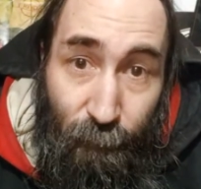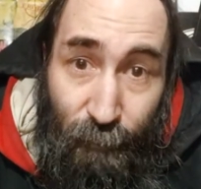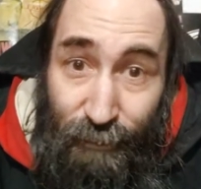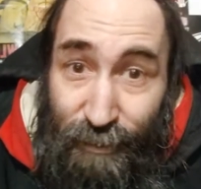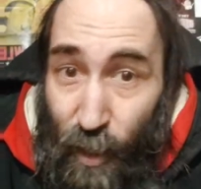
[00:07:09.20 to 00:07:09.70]

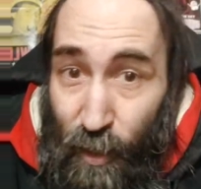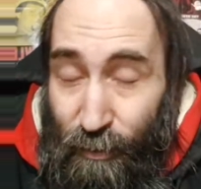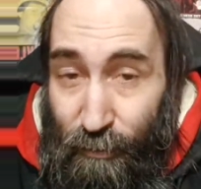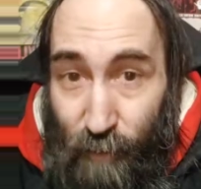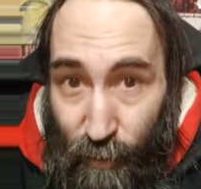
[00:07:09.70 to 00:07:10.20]
starring a
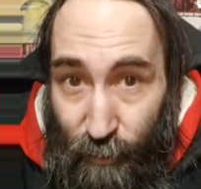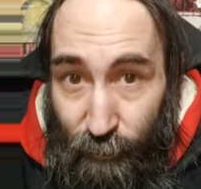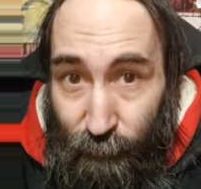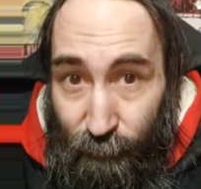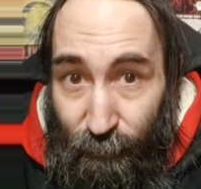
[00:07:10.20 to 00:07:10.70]
duck
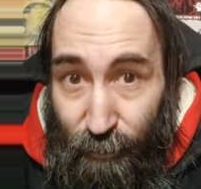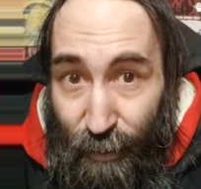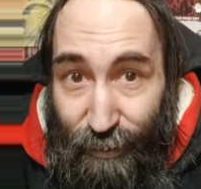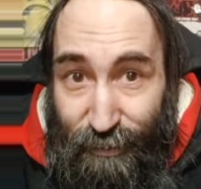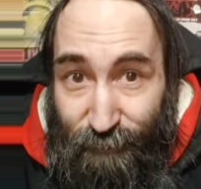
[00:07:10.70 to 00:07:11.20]

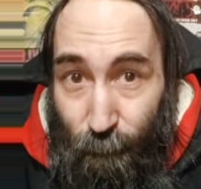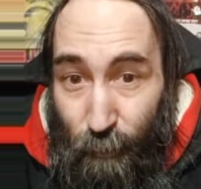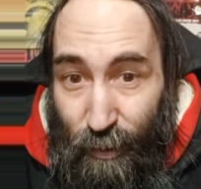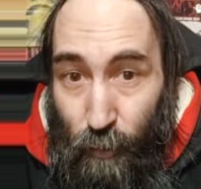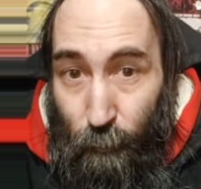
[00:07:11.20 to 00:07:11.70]
that's from
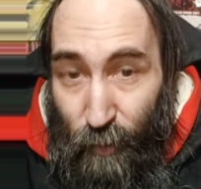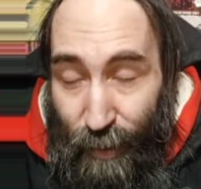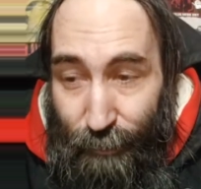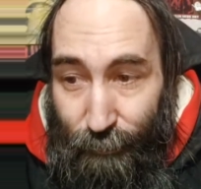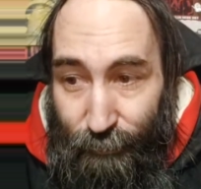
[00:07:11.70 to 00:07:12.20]
another
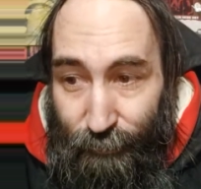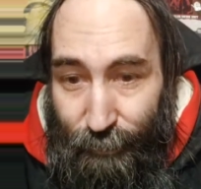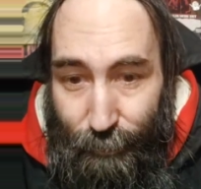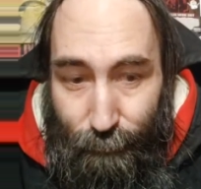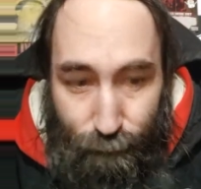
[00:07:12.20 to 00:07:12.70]
planet
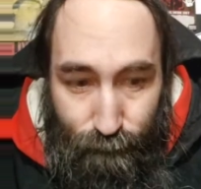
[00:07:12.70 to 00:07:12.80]
that